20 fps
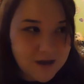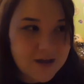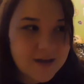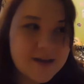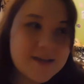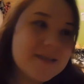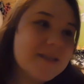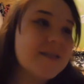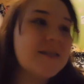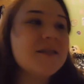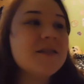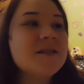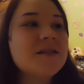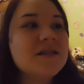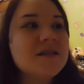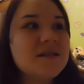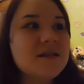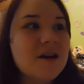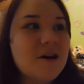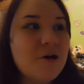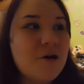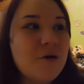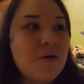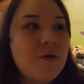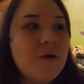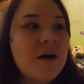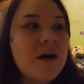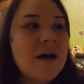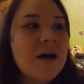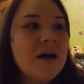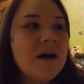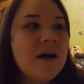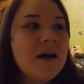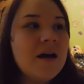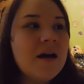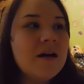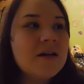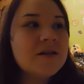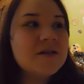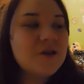It's so
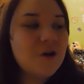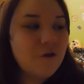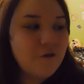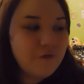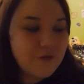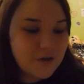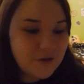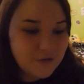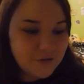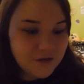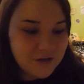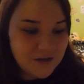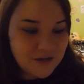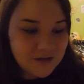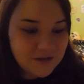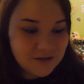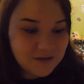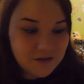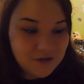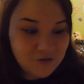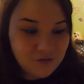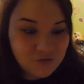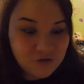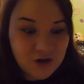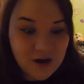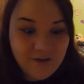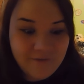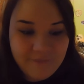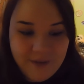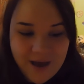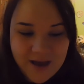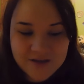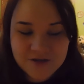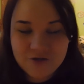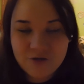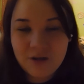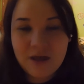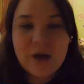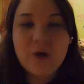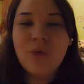filled, and you drive past
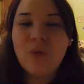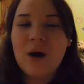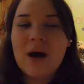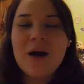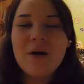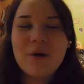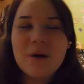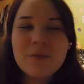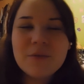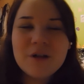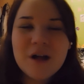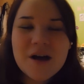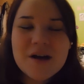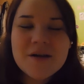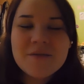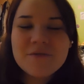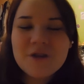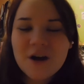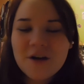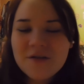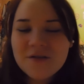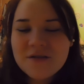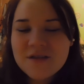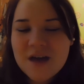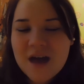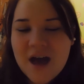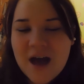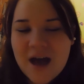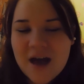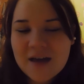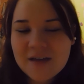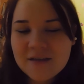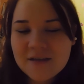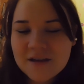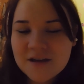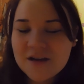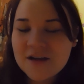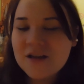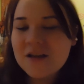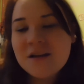and you're like, wow, I'm glad I'm not in that. And
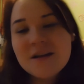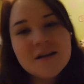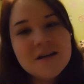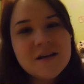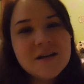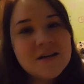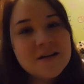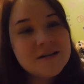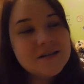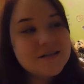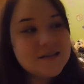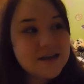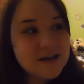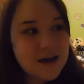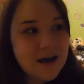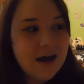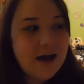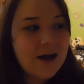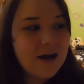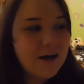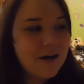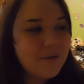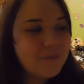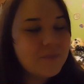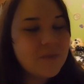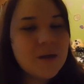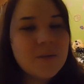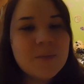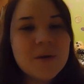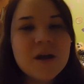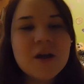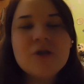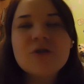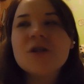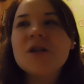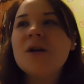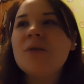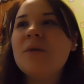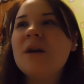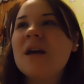then, yeah. But
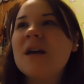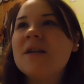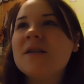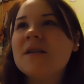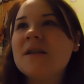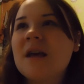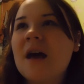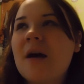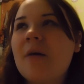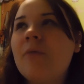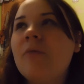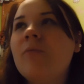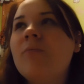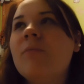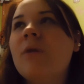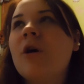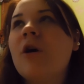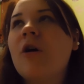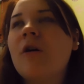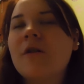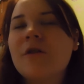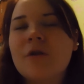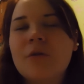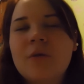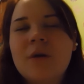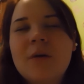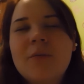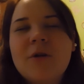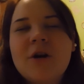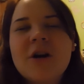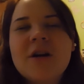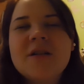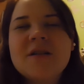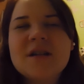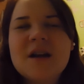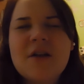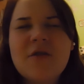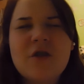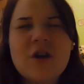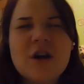usually we get to that MacArthur Walmart, it's
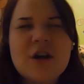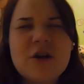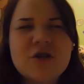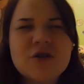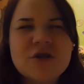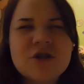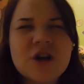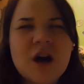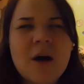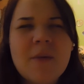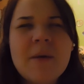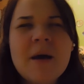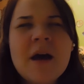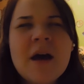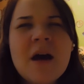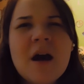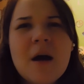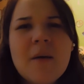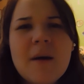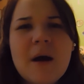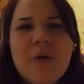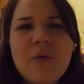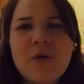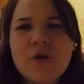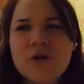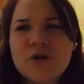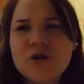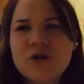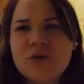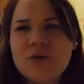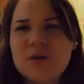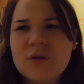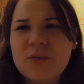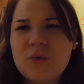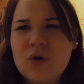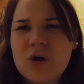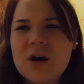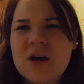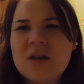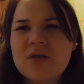an every year stop, about 1 or 2 in the
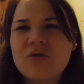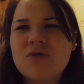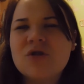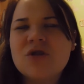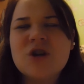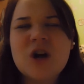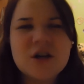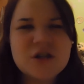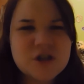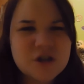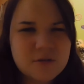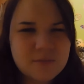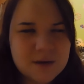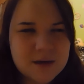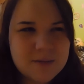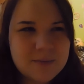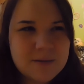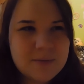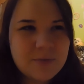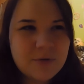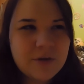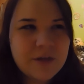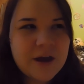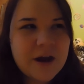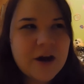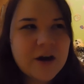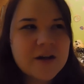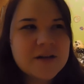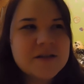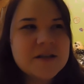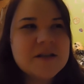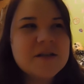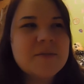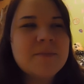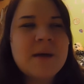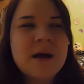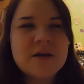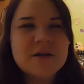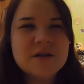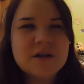morning, and there's not too many people there because it's
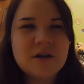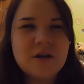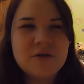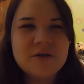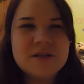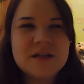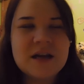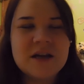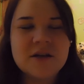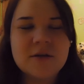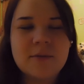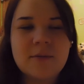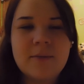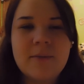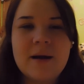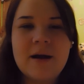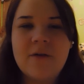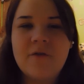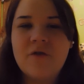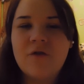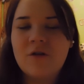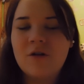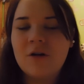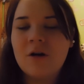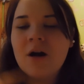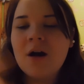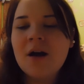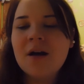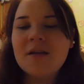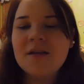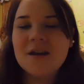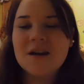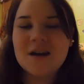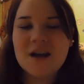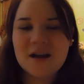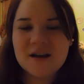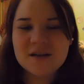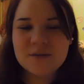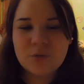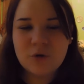about to close down to prepare for the
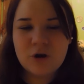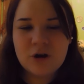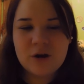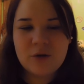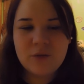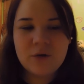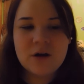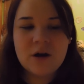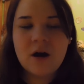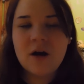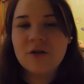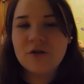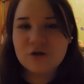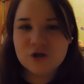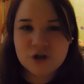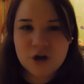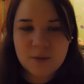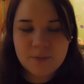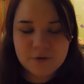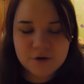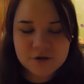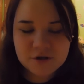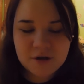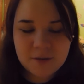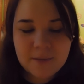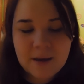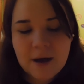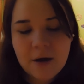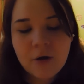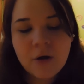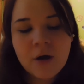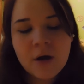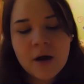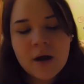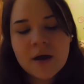next morning when other shoppers come out.